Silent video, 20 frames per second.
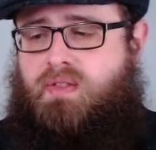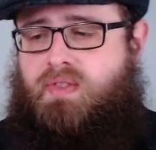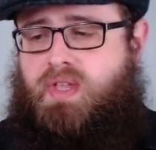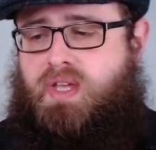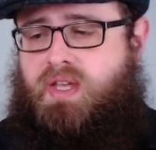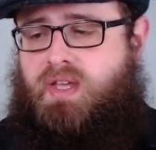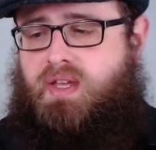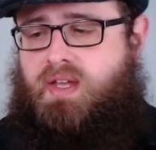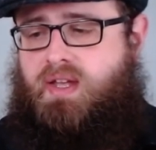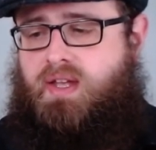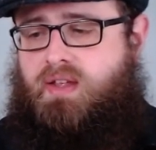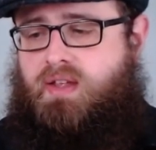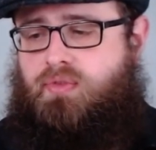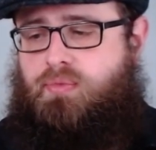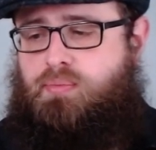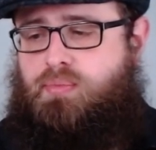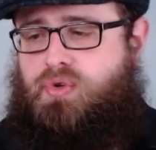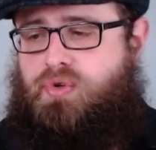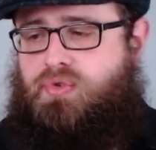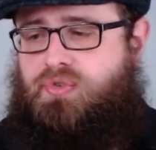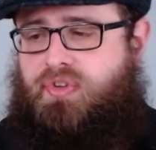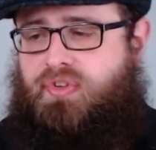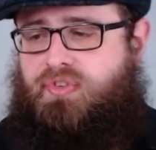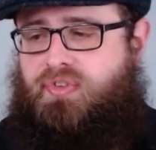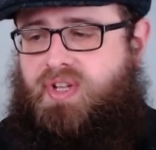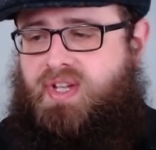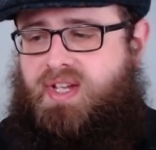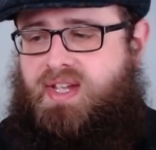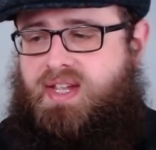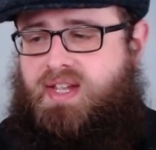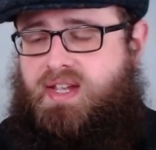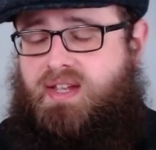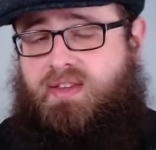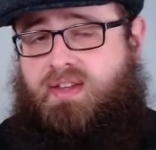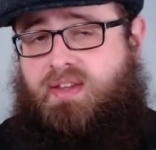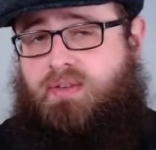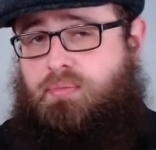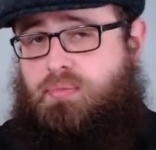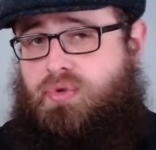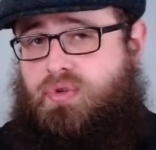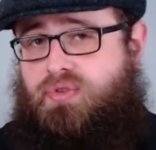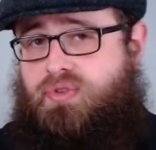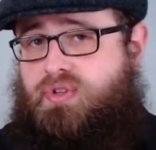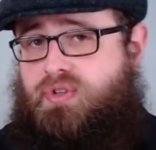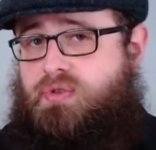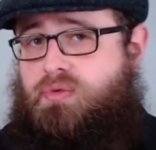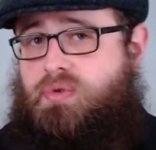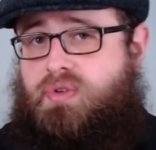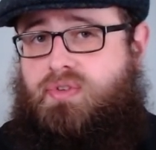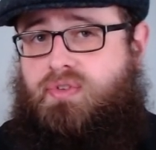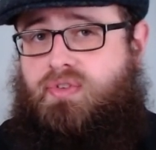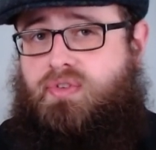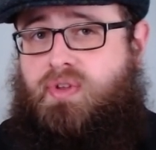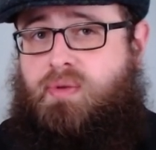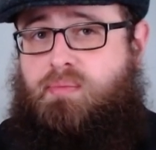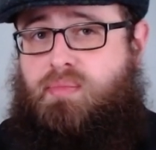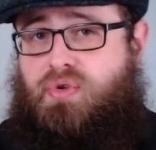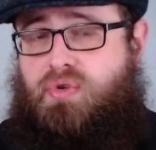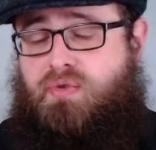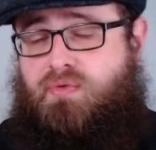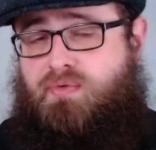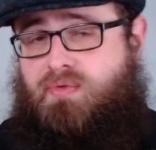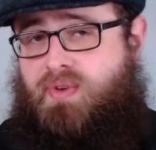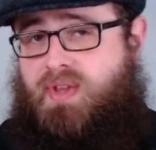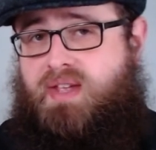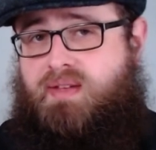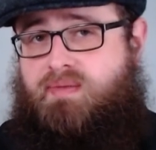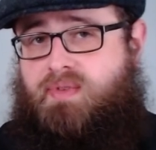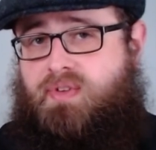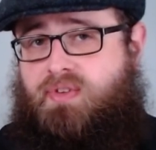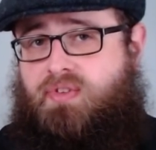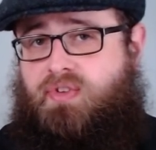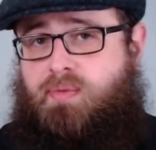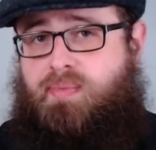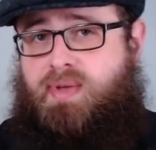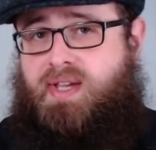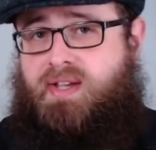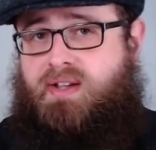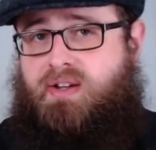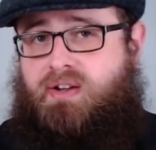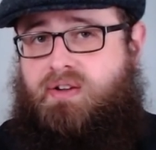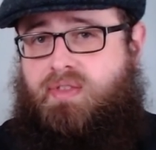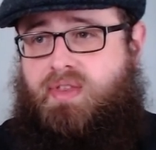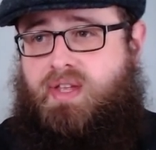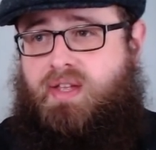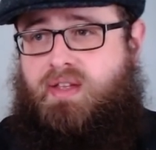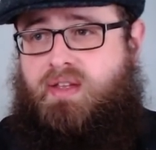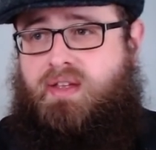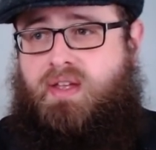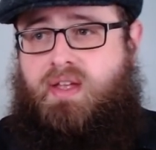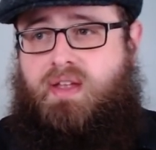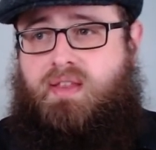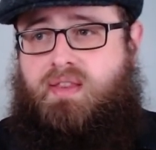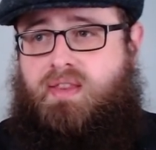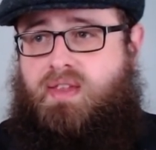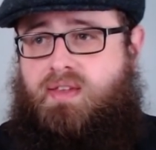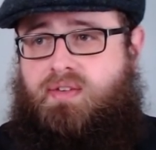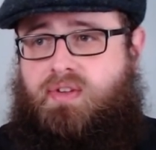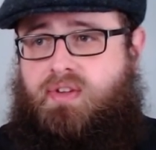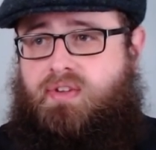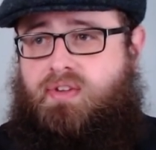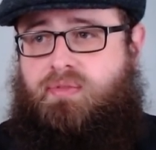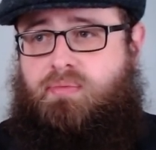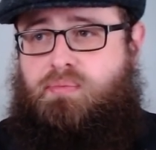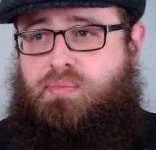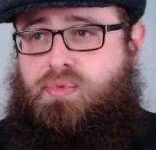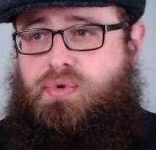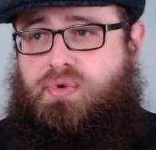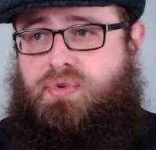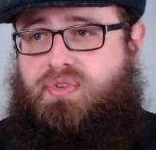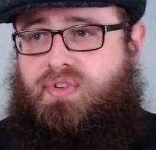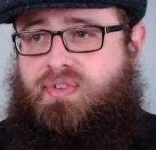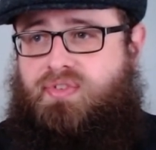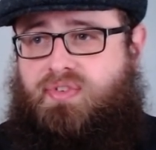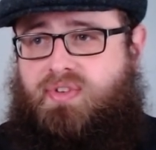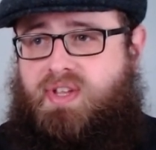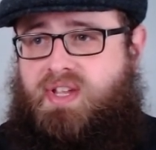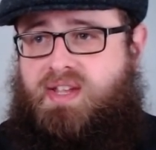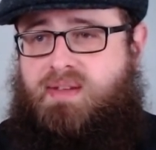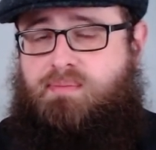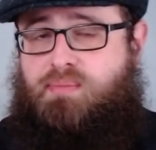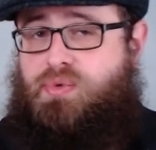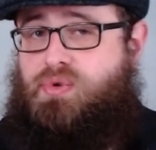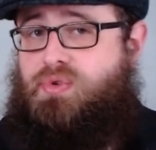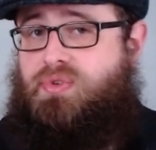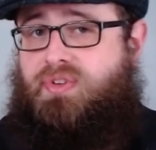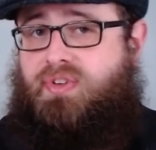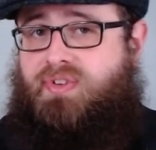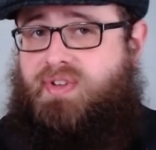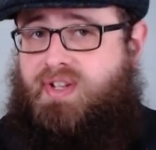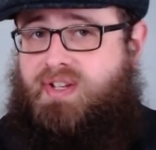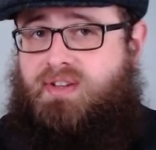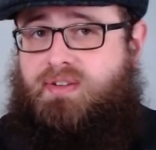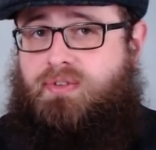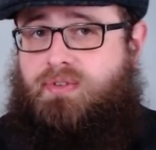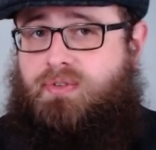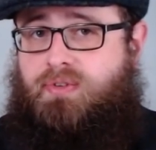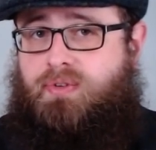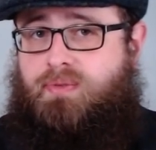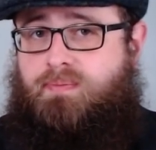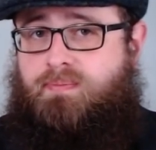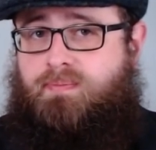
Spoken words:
It has more to say, and there's more nuance and more flavours to pick out there. There's just more to see, more to taste.